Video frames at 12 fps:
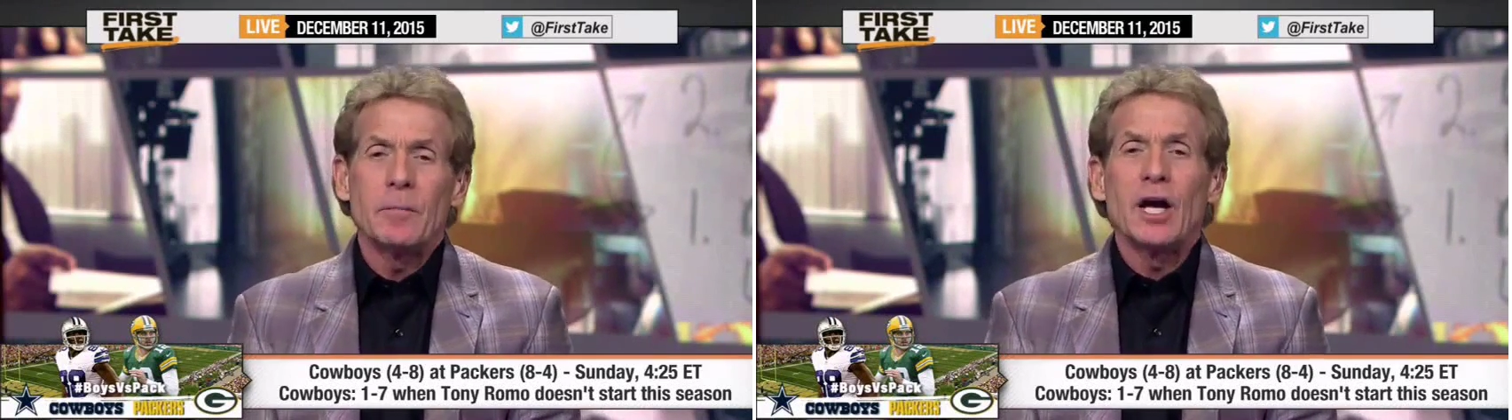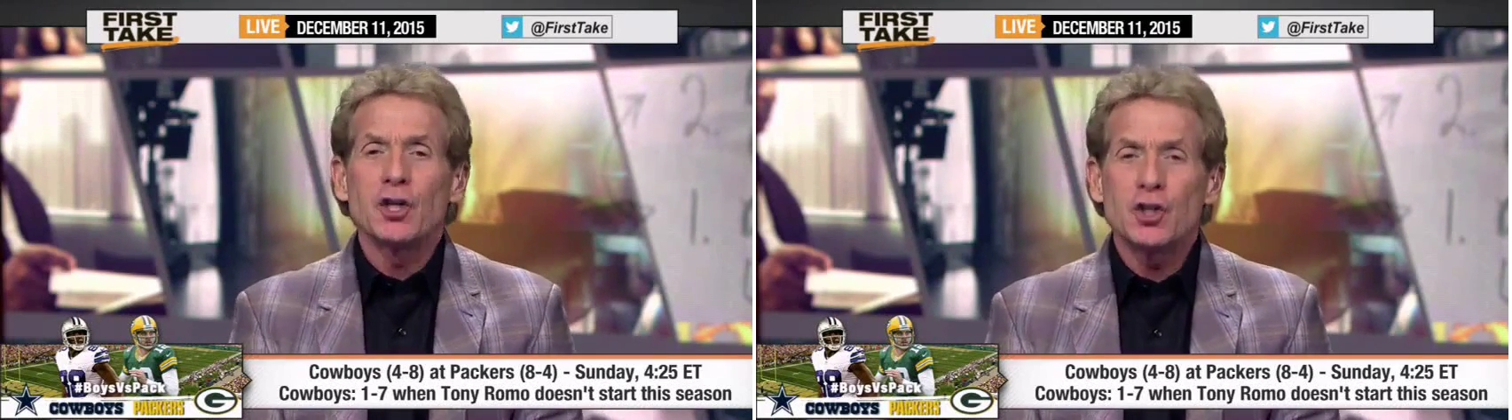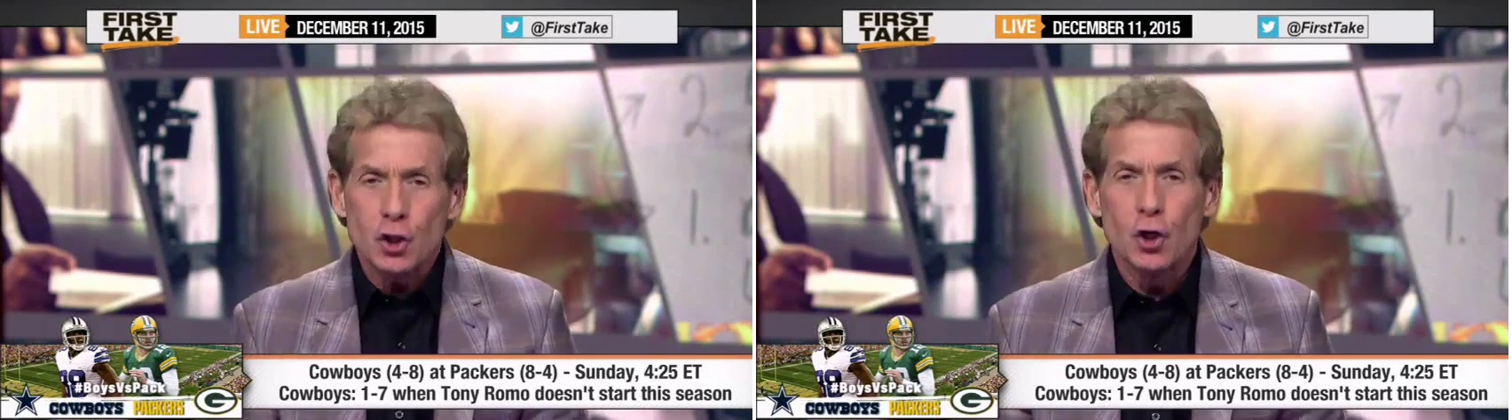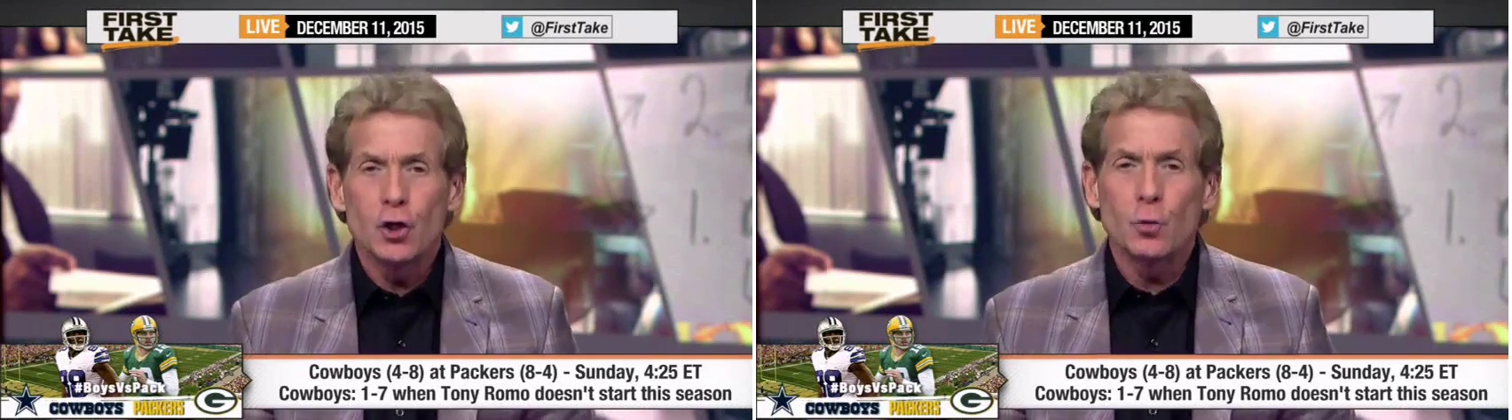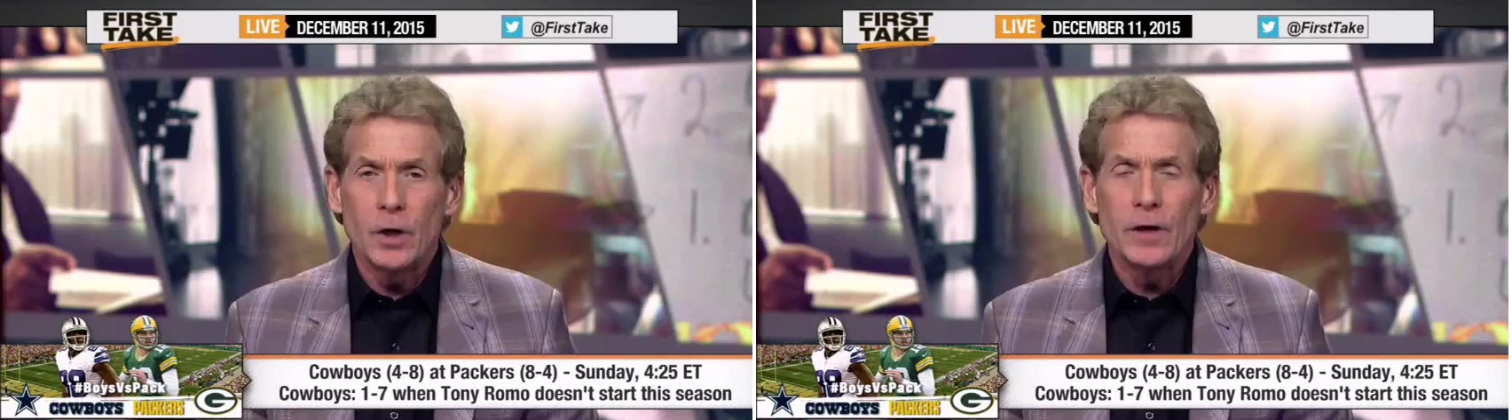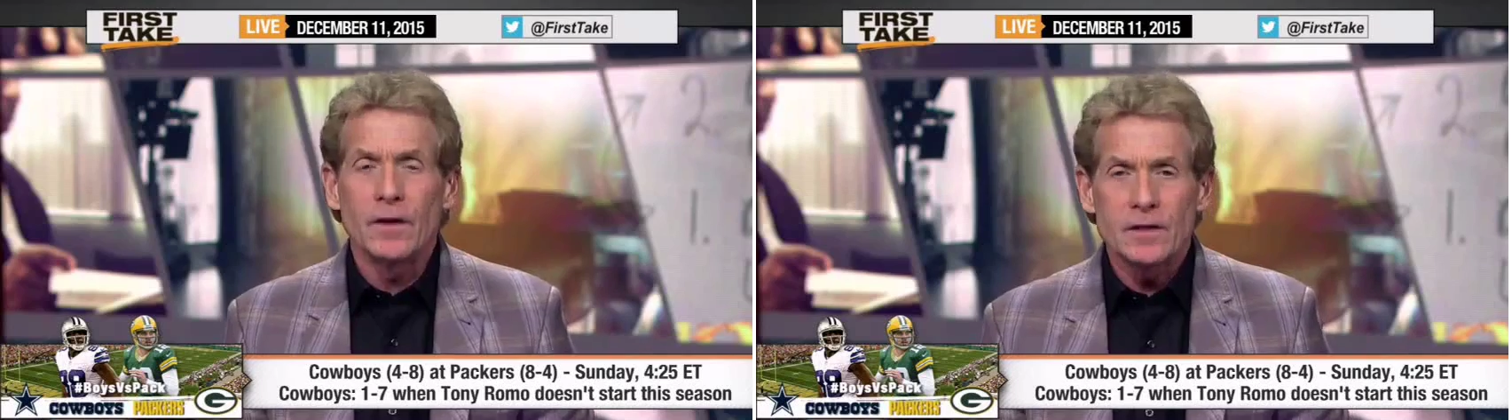Bay should
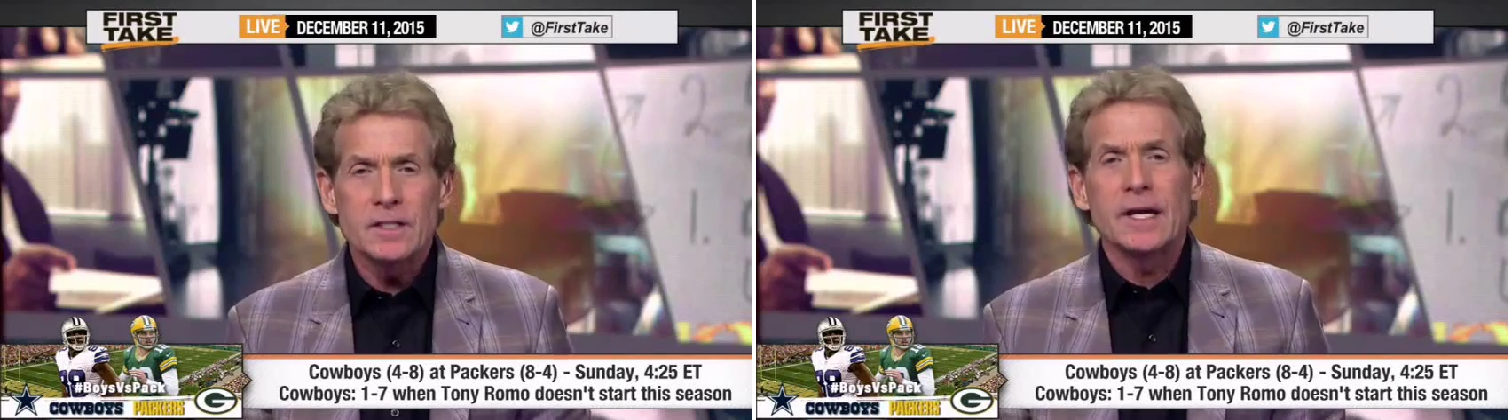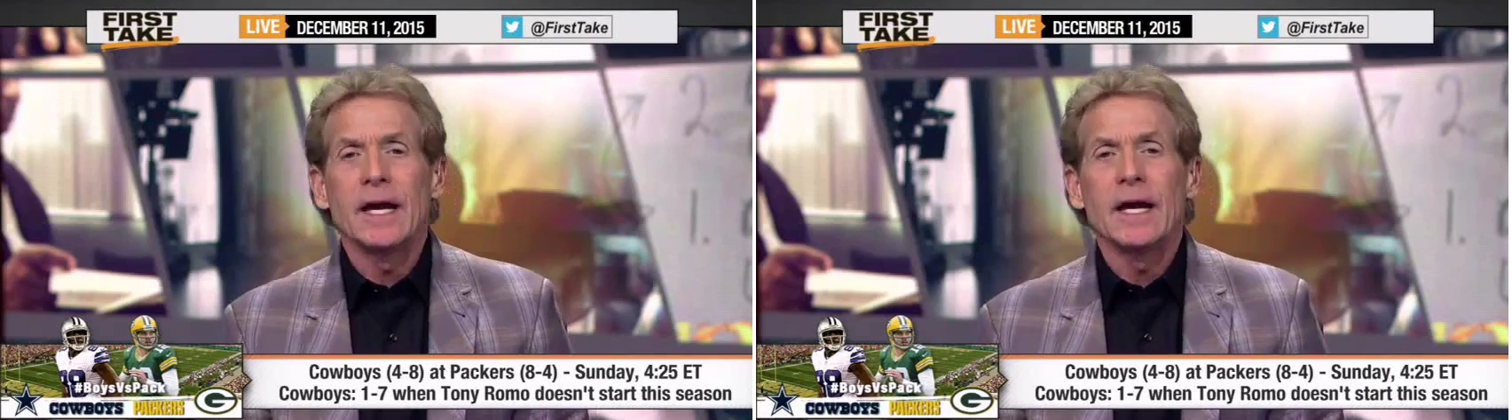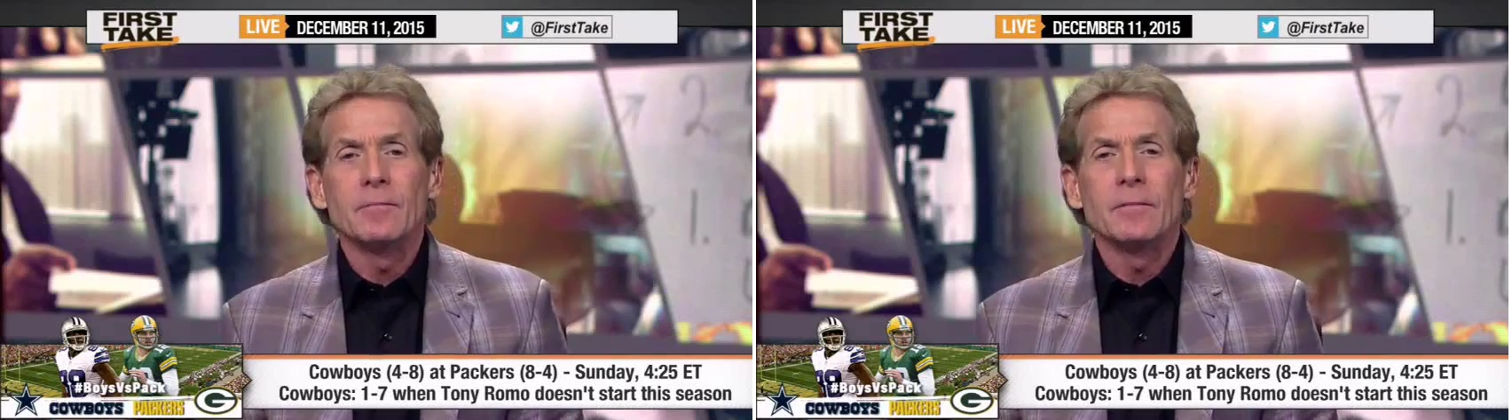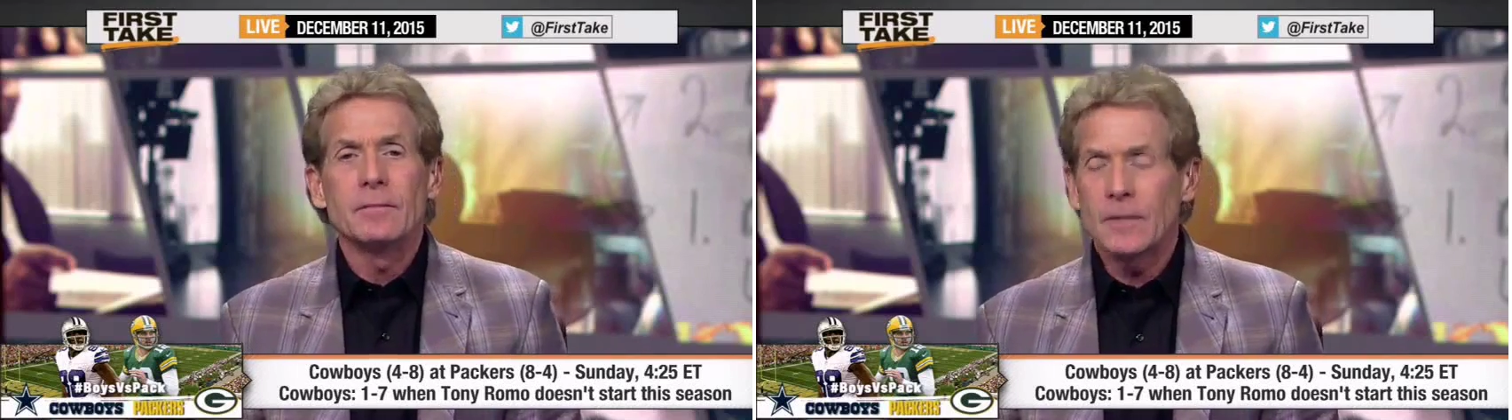win this game.